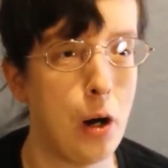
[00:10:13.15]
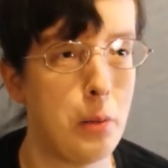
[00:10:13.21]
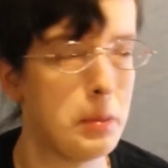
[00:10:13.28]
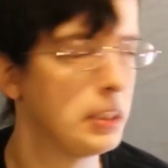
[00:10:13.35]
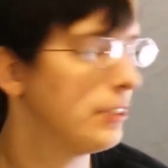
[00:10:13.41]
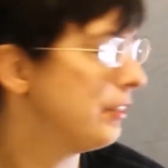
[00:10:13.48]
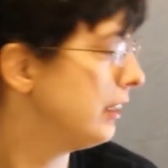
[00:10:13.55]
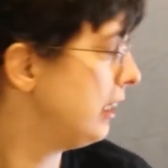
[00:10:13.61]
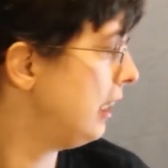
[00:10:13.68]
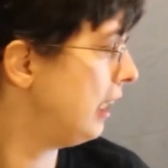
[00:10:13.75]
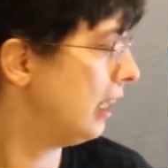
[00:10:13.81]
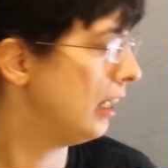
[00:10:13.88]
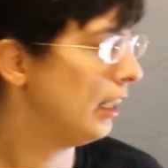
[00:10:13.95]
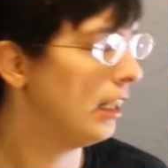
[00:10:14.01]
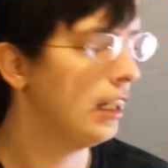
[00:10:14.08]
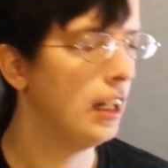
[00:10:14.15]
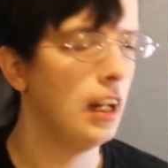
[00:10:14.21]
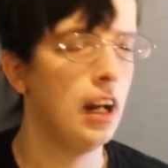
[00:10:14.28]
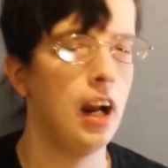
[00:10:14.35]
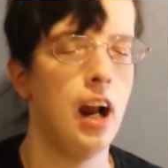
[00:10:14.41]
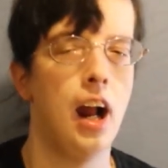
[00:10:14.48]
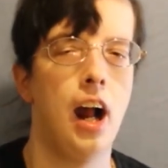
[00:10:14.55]
Almost forgot.
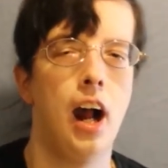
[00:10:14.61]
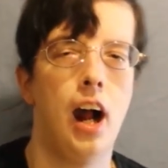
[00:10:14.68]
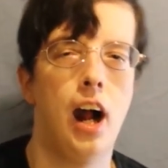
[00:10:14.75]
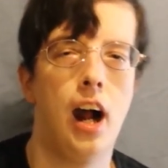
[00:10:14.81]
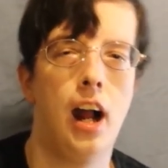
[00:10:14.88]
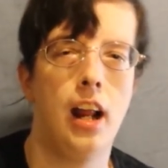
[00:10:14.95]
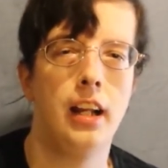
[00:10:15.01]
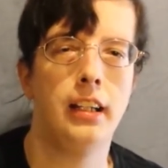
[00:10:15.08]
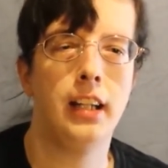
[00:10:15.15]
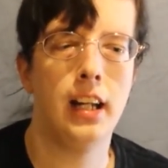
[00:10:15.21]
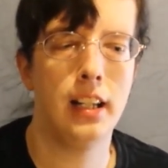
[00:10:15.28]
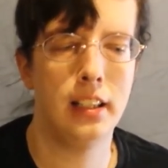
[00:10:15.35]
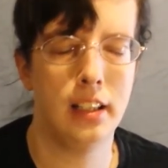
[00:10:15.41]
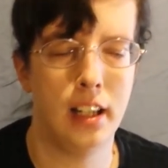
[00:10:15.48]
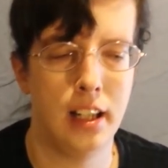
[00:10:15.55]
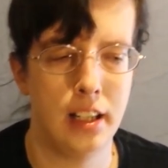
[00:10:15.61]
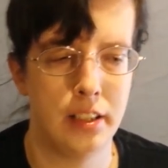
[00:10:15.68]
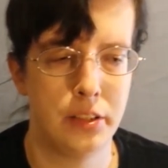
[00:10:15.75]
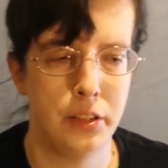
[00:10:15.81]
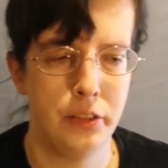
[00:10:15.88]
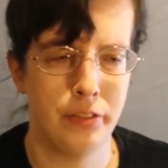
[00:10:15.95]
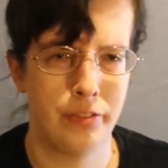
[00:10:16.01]
I got
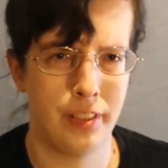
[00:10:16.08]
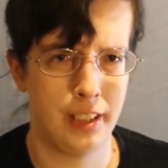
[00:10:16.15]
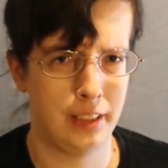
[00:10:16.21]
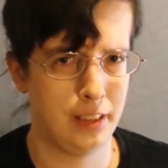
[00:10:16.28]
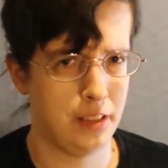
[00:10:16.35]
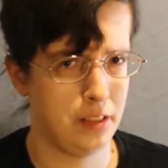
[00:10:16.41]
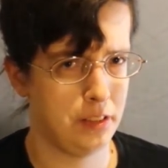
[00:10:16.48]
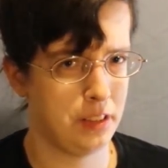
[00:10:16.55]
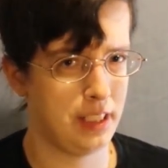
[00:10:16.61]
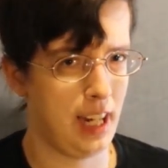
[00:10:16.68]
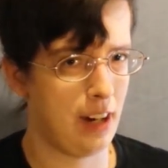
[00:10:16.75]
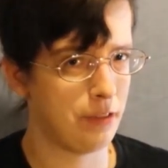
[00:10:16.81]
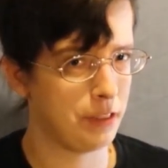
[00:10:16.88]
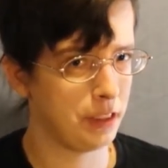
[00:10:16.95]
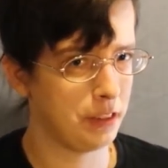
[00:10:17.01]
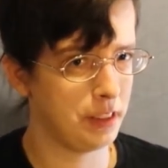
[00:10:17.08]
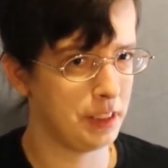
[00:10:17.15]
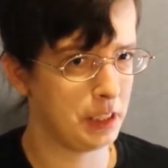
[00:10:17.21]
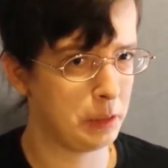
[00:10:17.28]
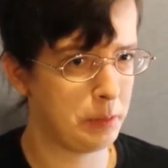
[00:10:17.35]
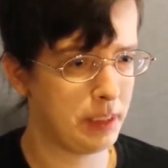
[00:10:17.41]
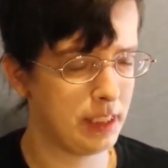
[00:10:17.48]
uh, two Funkos after
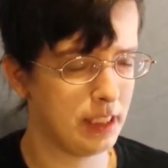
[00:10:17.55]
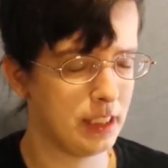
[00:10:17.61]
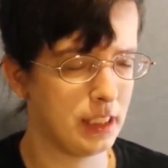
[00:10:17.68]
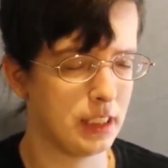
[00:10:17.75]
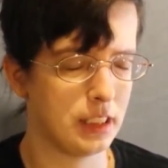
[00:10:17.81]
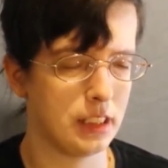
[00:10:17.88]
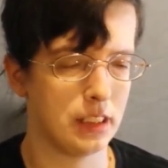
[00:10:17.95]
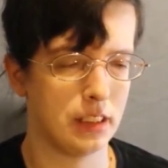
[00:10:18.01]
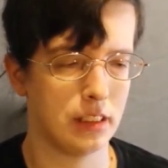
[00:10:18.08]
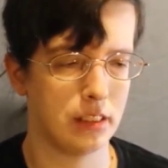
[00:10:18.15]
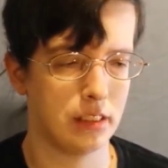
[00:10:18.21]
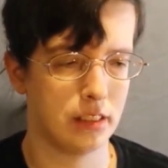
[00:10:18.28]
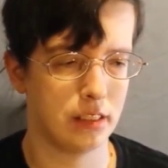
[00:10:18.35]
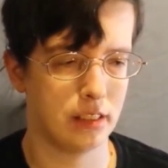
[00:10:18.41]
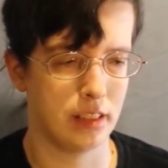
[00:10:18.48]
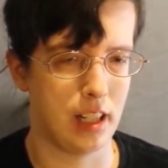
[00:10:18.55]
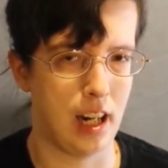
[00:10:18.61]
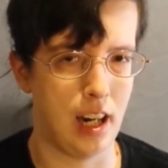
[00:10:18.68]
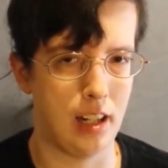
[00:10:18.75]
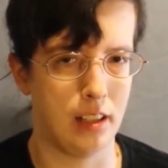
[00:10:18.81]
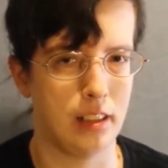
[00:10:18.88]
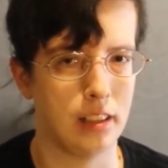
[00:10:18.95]
Christmas.
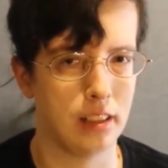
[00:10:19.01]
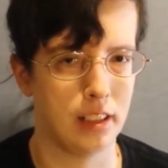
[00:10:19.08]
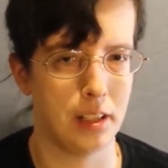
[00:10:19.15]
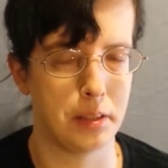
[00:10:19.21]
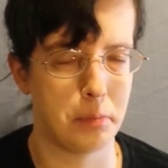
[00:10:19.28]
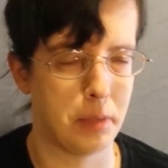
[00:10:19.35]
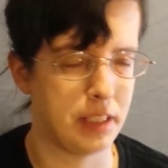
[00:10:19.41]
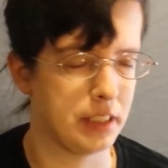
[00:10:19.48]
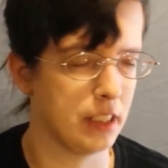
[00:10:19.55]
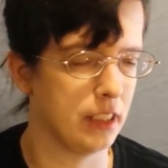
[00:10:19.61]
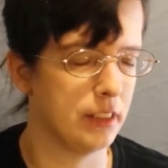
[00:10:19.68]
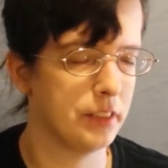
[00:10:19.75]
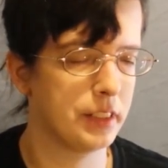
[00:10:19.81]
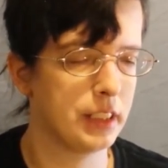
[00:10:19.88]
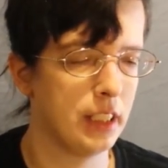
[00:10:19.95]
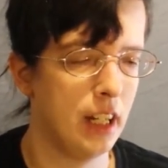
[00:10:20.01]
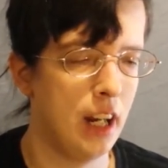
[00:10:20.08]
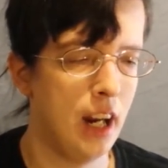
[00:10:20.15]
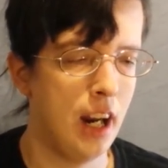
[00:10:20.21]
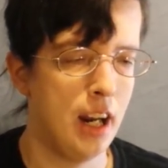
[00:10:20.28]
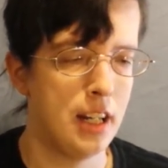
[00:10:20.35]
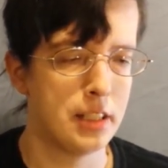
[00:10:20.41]
I got them myself.
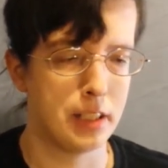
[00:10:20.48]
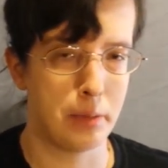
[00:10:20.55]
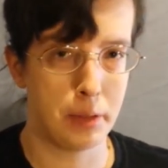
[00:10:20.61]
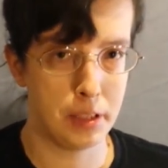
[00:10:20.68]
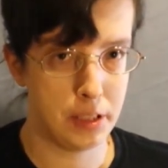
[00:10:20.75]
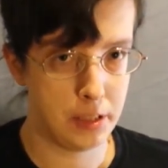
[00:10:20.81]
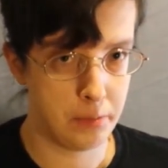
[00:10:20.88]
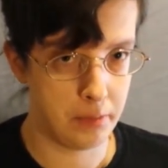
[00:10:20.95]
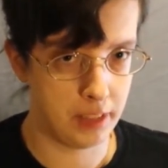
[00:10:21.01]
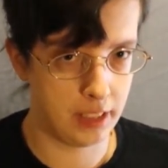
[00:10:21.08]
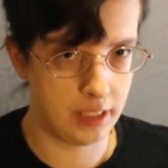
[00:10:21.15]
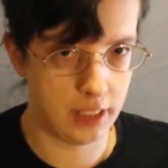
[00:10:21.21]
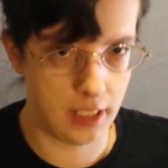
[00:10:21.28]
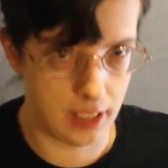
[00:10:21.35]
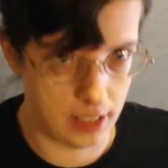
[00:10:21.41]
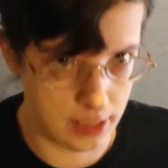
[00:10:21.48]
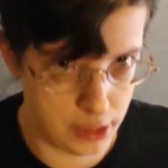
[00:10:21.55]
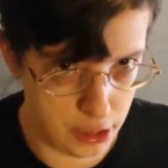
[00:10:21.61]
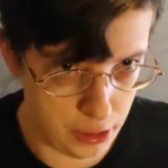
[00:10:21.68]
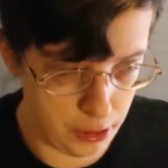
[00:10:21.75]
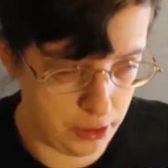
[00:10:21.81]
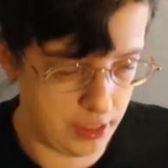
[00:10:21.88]
So I'm going to uh,
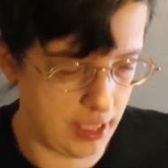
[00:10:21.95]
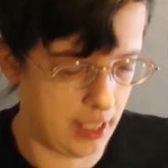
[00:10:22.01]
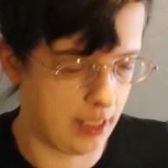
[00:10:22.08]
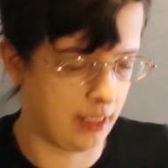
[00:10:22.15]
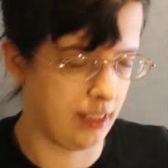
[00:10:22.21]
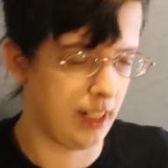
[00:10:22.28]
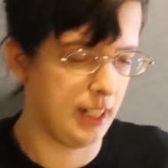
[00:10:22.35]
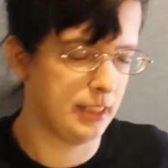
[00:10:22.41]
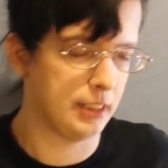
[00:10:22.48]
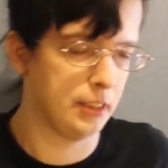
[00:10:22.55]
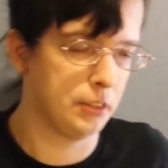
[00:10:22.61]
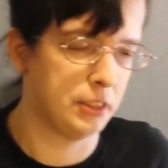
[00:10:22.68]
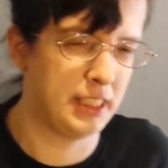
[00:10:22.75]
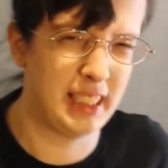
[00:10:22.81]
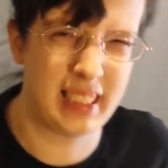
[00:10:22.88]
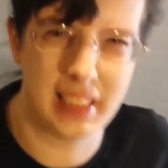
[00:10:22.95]
show you that, guys, those